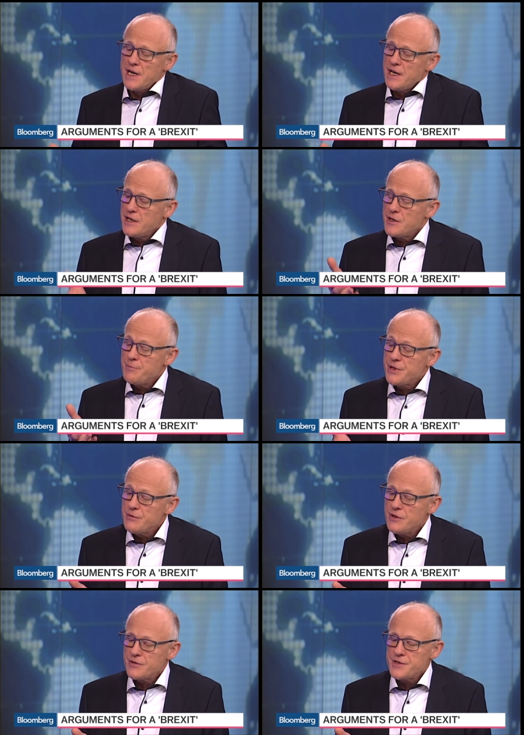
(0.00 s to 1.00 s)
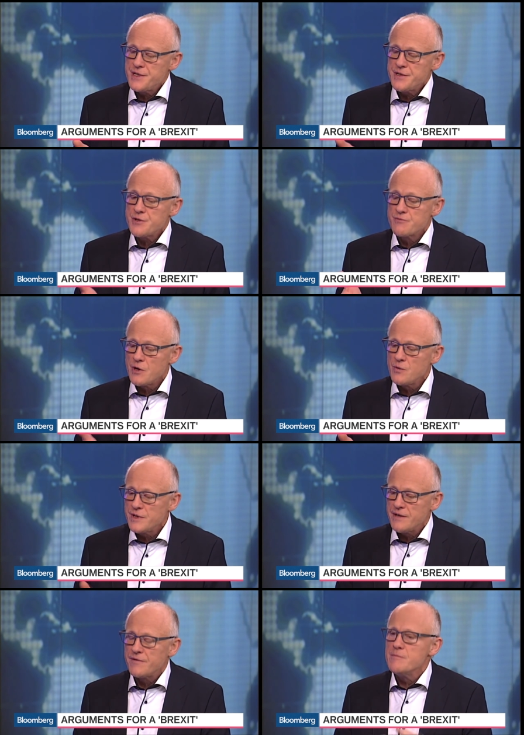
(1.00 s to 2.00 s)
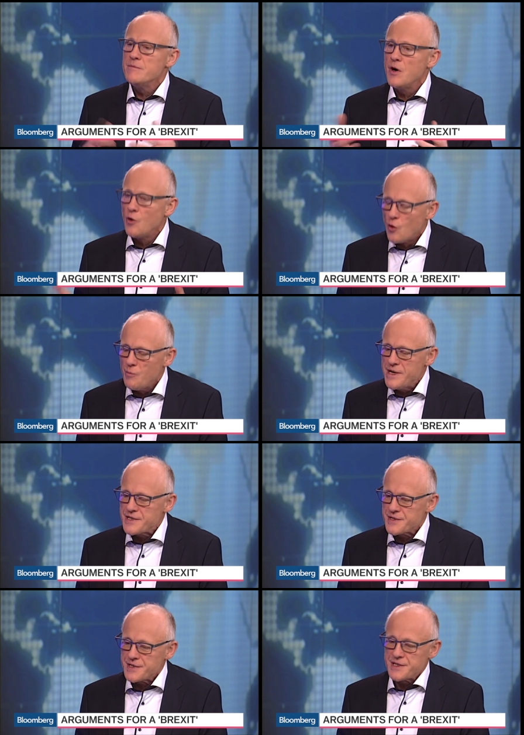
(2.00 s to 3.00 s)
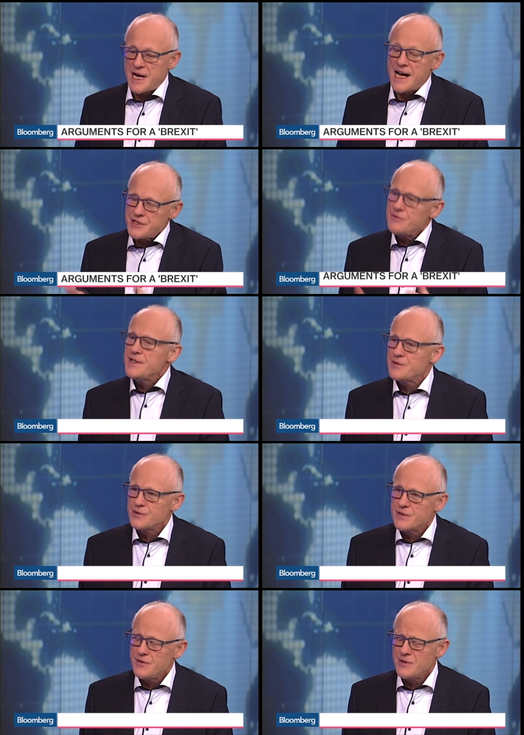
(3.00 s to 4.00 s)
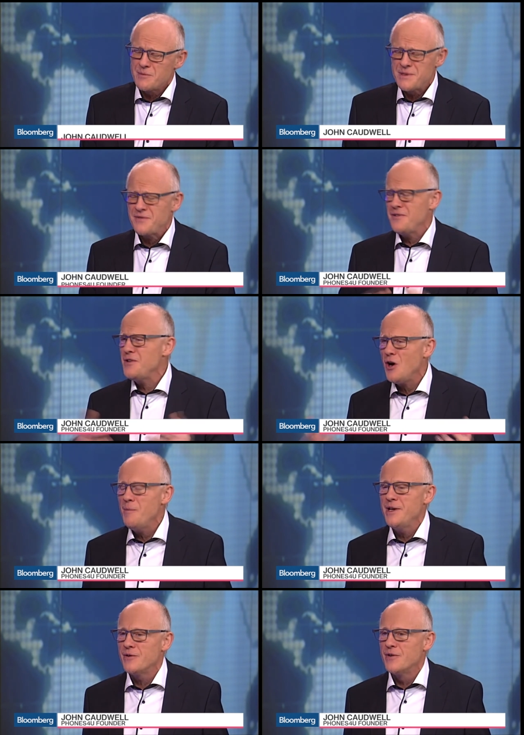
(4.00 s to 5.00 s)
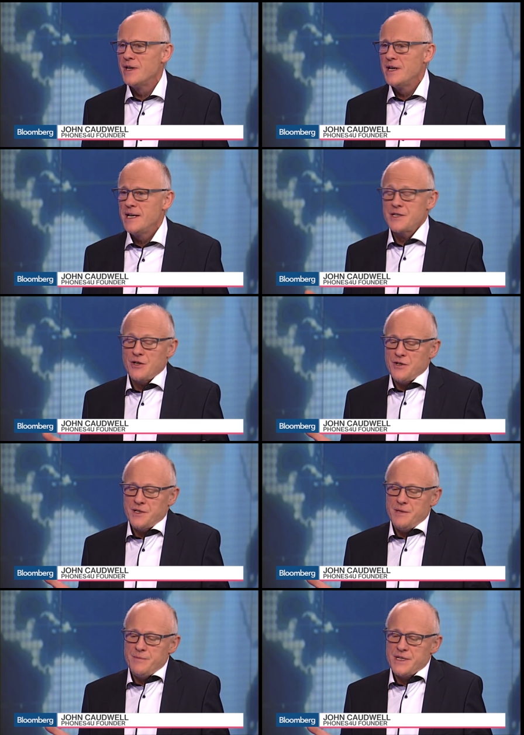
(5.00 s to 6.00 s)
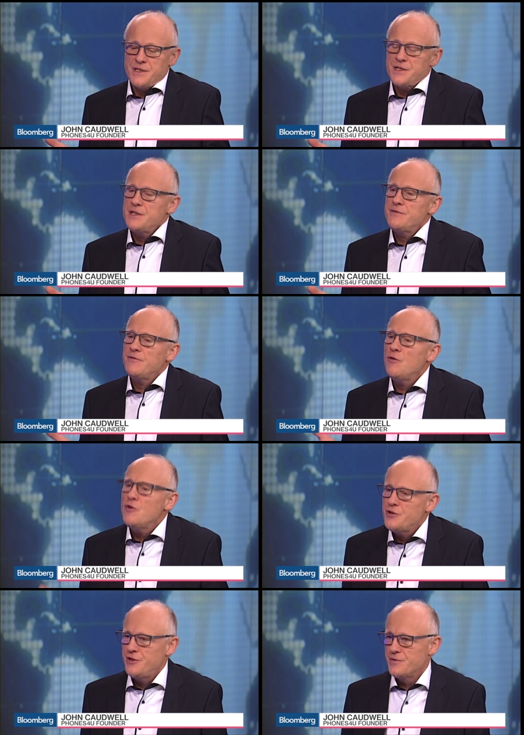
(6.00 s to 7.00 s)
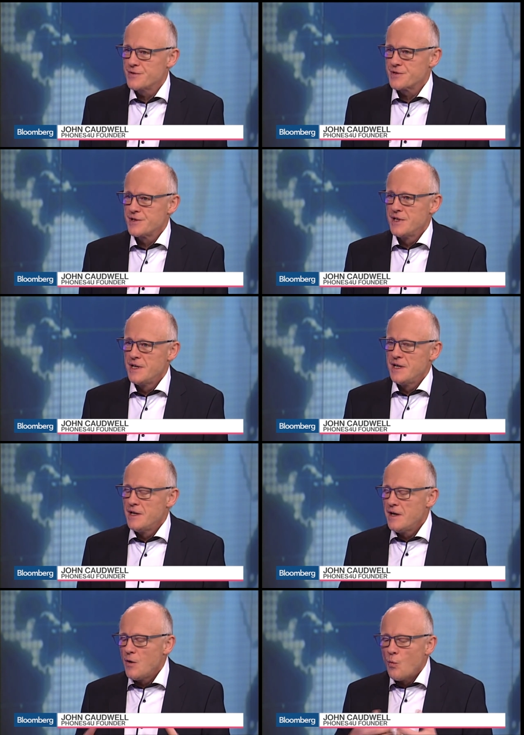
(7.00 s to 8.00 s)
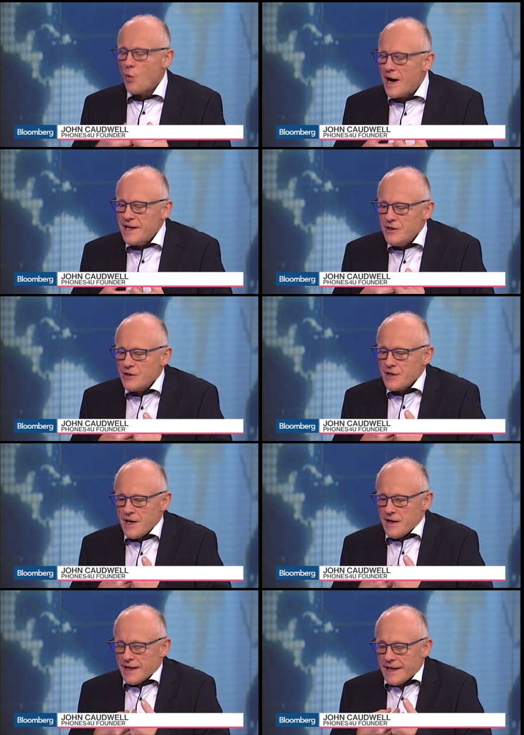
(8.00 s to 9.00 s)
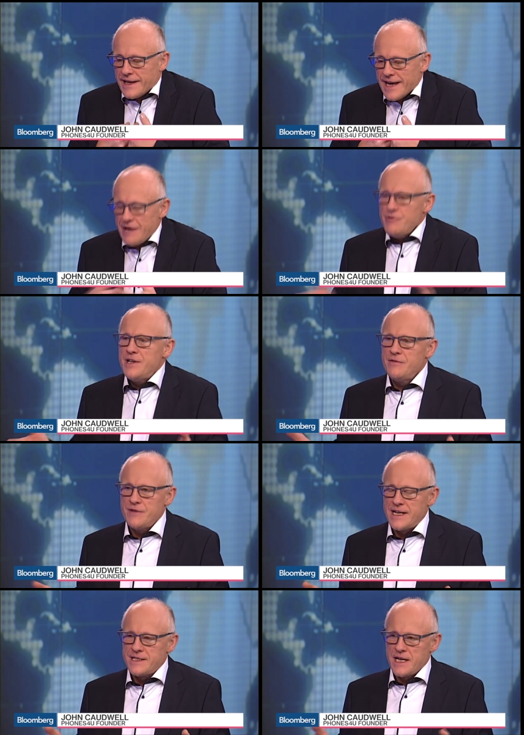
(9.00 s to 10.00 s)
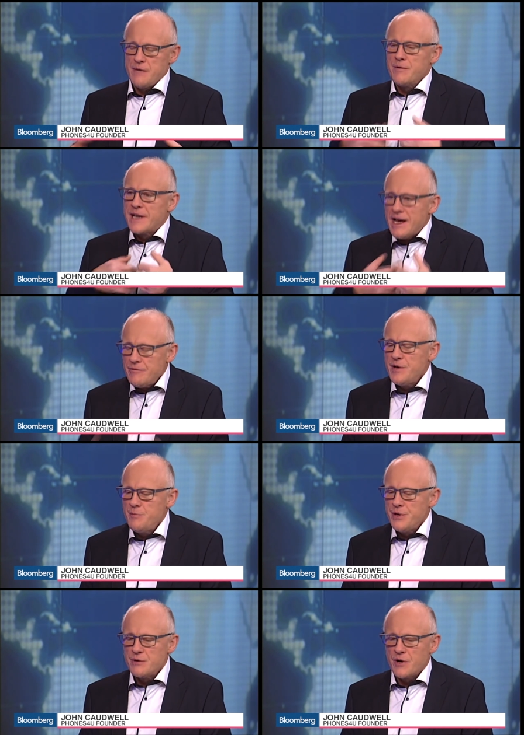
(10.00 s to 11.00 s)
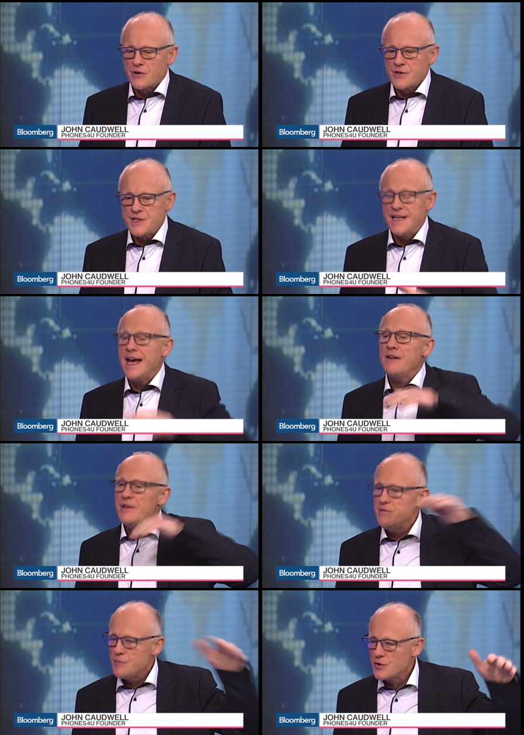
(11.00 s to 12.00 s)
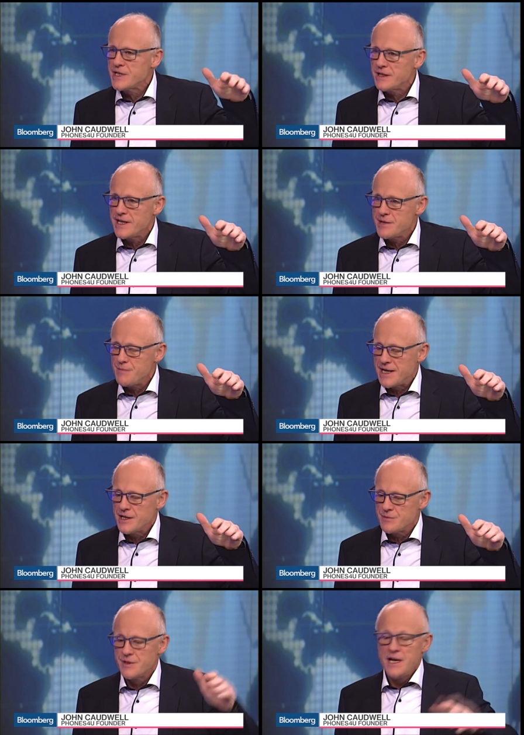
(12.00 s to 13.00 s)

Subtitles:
You know, the bureaucracy that's rolled in from all businesses as a result of Europe is phenomenal. It's costing businesses fortunes. Why not get rid of red tape, get rid of bureaucracy, get rid of multi-layered management,